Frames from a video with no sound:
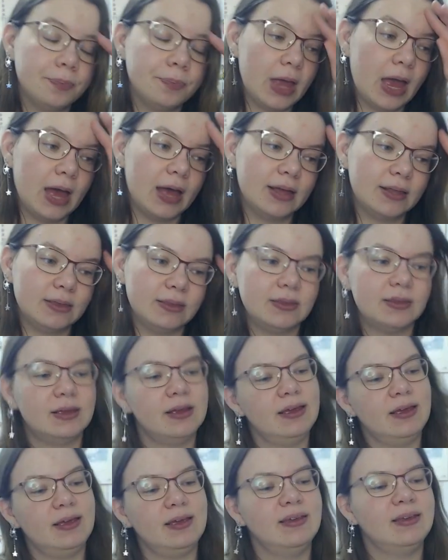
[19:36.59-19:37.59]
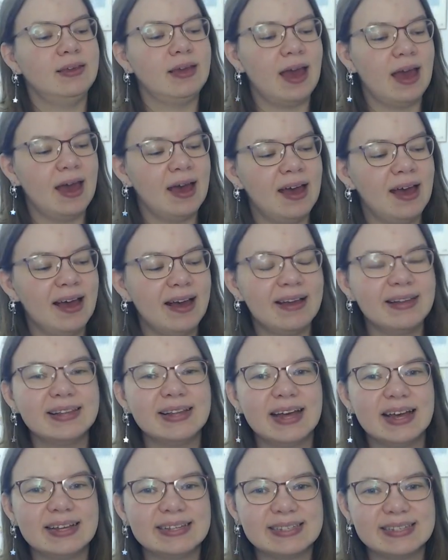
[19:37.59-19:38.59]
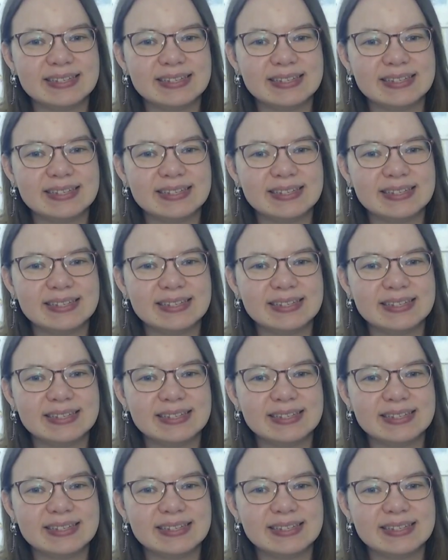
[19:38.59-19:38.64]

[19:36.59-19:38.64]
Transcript: And as